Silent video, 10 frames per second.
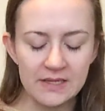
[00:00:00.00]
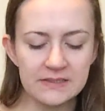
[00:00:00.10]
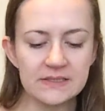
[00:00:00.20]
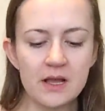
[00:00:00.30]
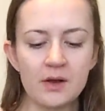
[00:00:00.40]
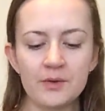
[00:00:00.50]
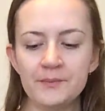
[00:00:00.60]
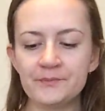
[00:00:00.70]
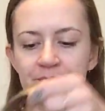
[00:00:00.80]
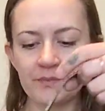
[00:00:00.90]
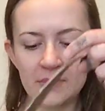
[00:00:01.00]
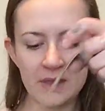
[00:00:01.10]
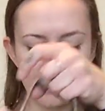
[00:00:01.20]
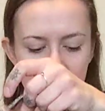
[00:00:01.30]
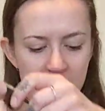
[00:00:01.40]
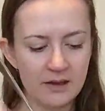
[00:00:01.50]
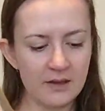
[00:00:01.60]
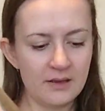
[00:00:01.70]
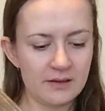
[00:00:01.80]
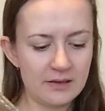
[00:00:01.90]
So
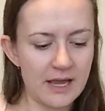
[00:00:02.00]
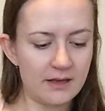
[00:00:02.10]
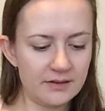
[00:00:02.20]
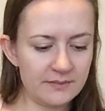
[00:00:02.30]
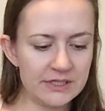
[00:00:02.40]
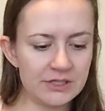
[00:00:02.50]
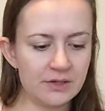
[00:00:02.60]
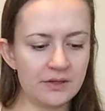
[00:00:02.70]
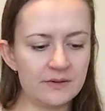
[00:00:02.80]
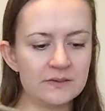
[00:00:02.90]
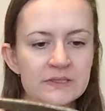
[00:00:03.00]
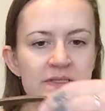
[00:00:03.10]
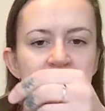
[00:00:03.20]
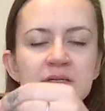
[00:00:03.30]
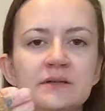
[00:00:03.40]
yeah, let me show those.